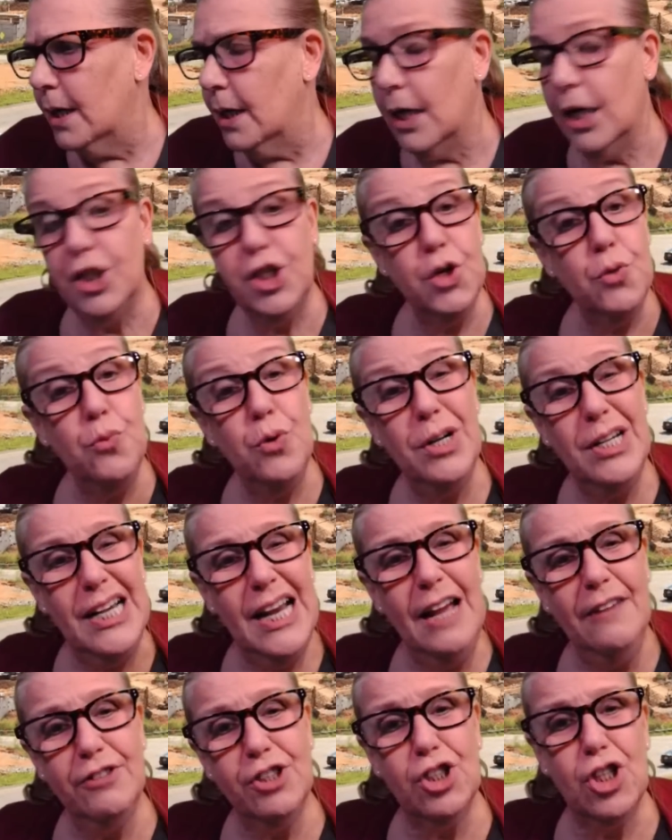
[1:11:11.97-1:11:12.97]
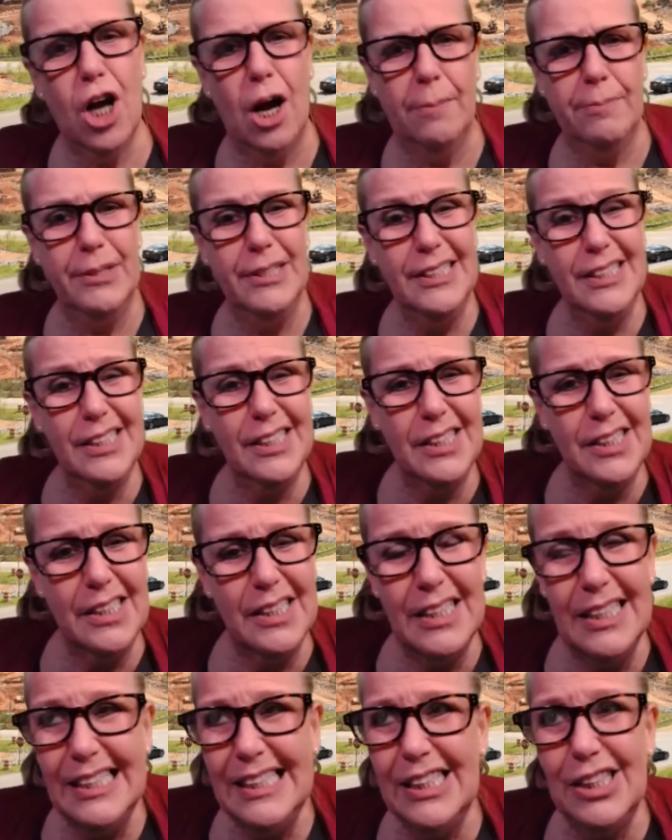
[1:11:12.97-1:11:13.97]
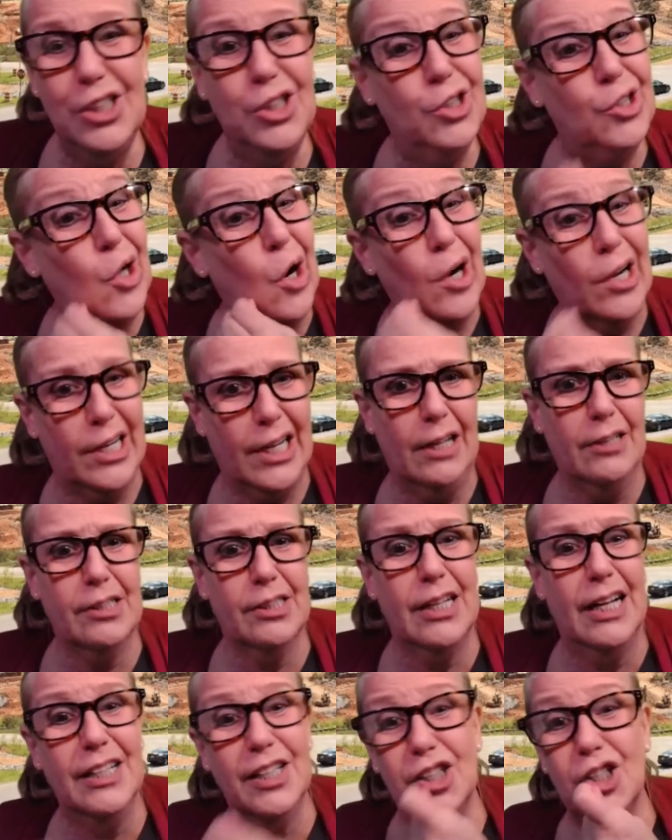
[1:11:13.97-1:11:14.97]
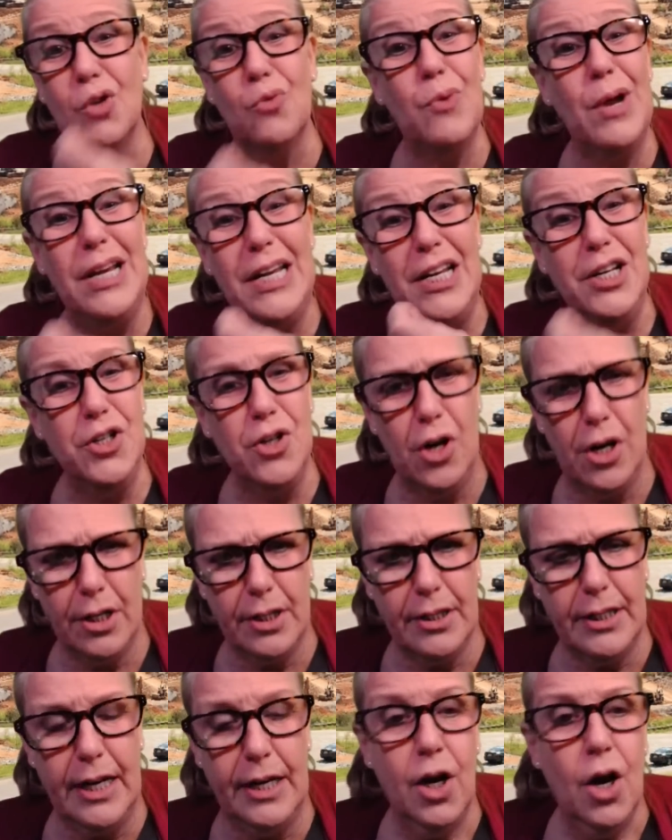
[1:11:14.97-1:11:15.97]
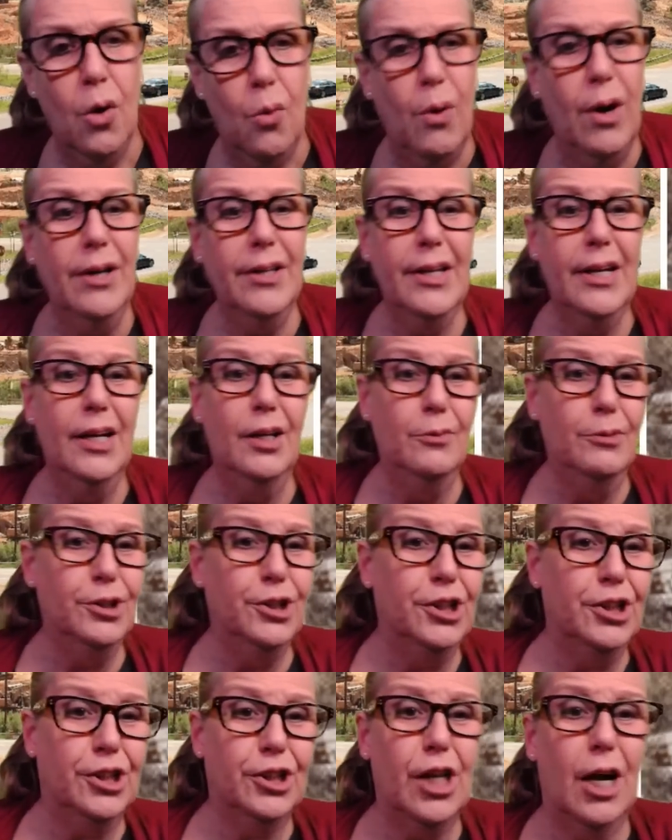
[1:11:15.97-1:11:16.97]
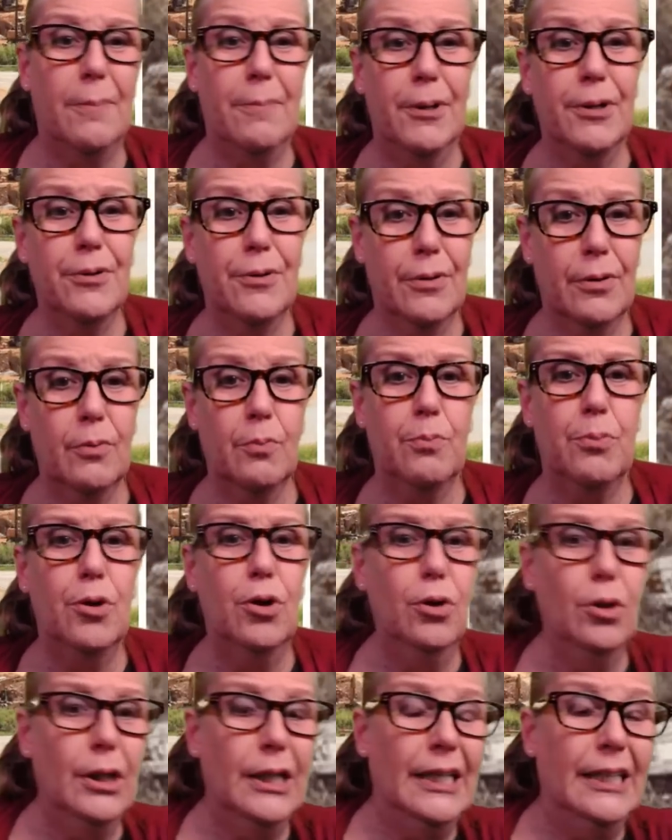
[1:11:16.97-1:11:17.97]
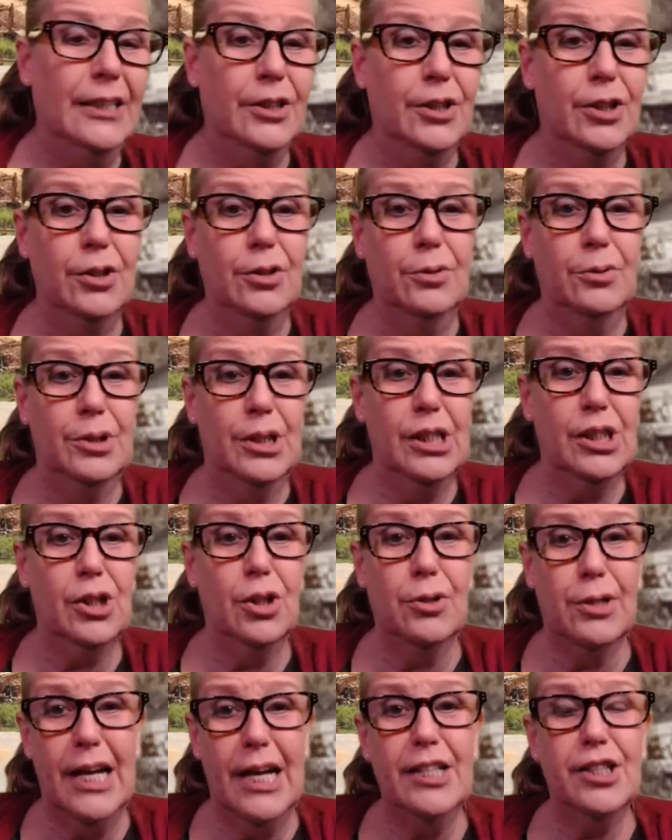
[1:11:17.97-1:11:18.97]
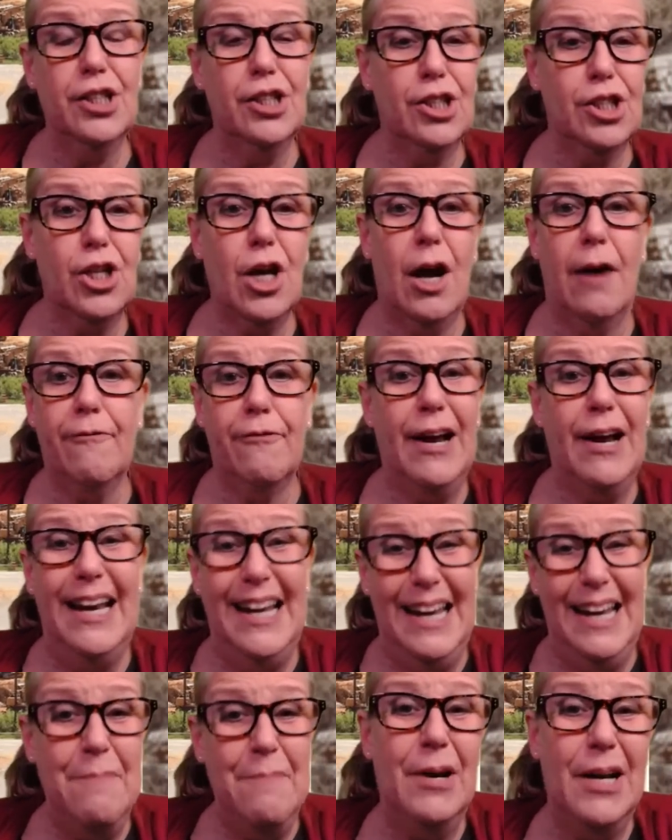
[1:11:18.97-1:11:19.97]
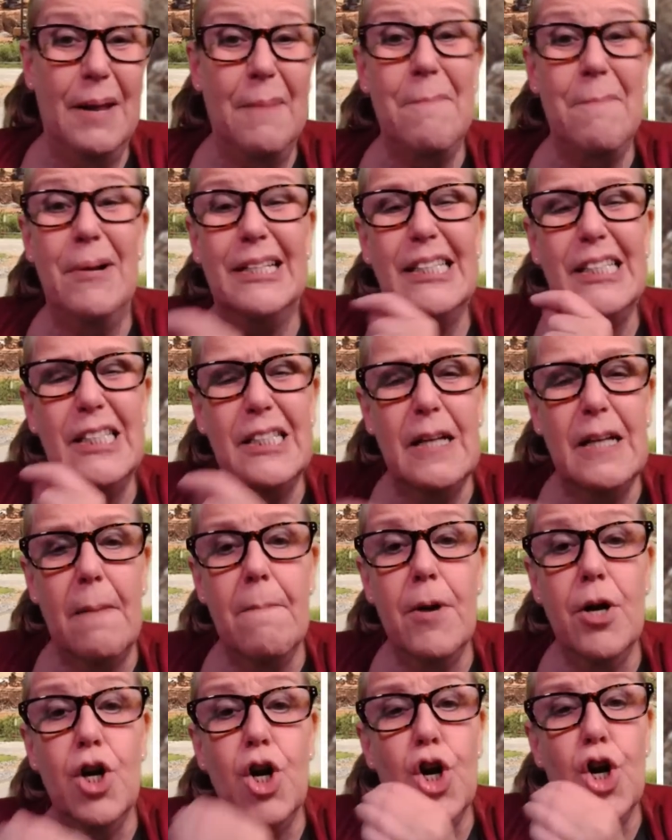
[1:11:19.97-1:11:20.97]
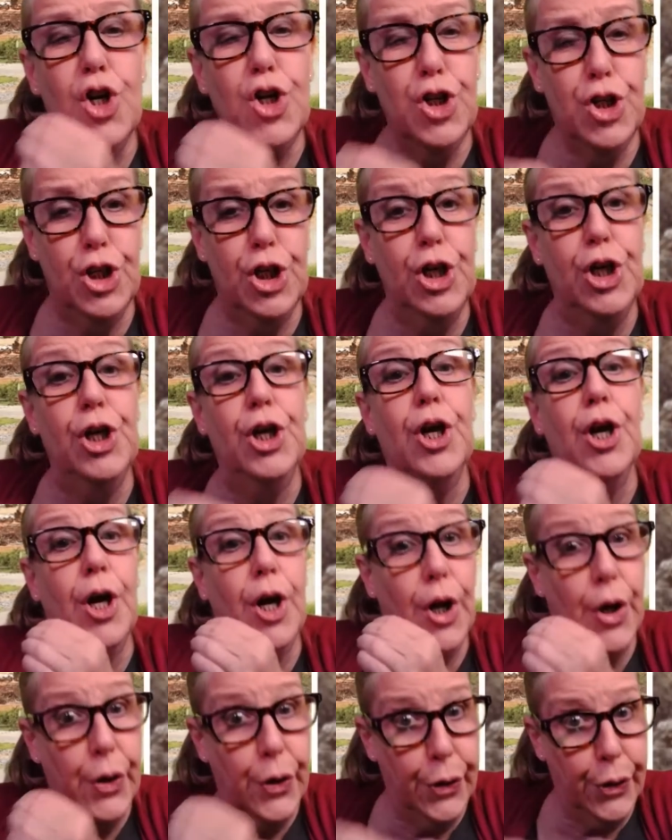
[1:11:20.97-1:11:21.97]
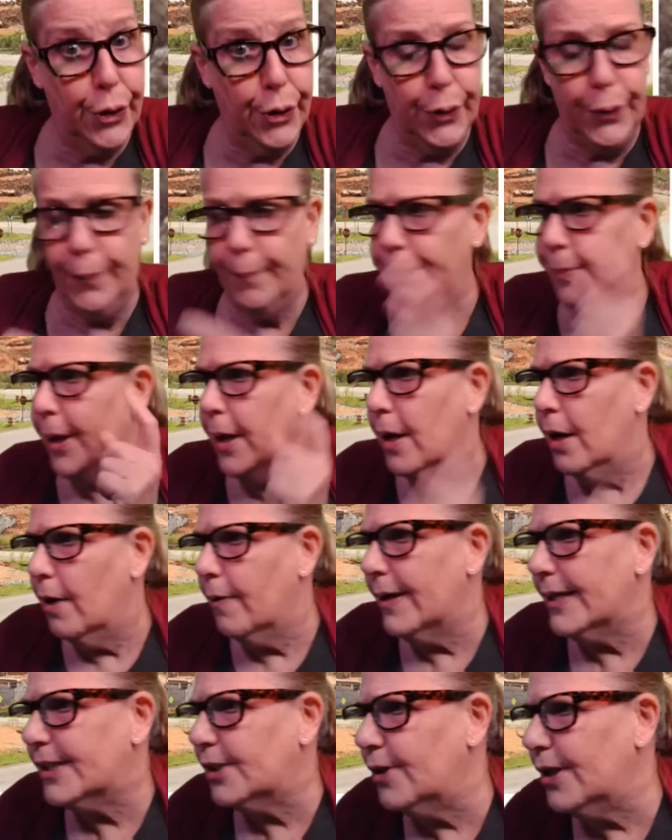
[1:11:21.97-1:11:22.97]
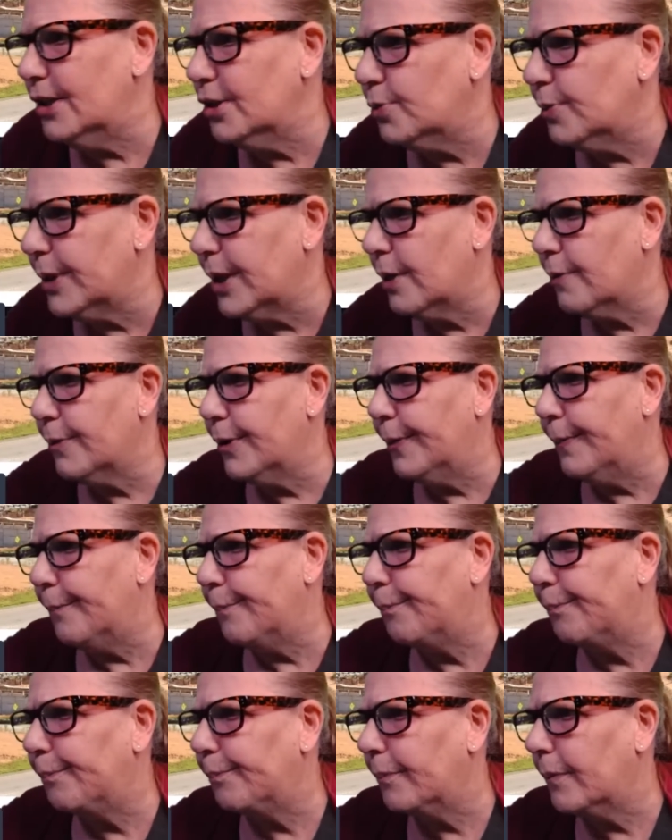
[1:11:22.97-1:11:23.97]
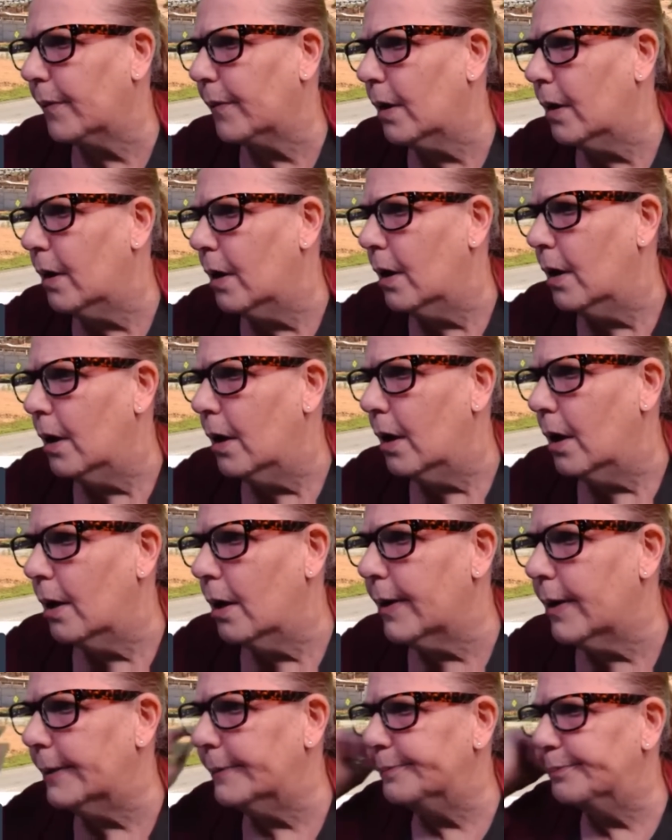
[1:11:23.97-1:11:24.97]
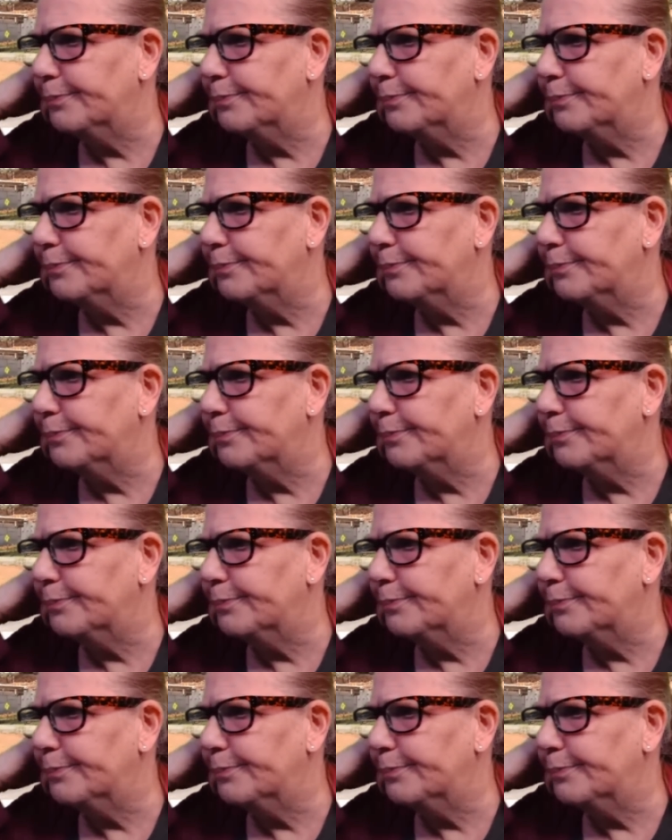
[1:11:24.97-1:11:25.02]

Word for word: She wouldn't have stopped. This is this is dark outside. It's a rainy, dark night. Why the hell would she stop on pull into this location and stop for anybody but someone she knew? All right, so here's what I wrote. All right.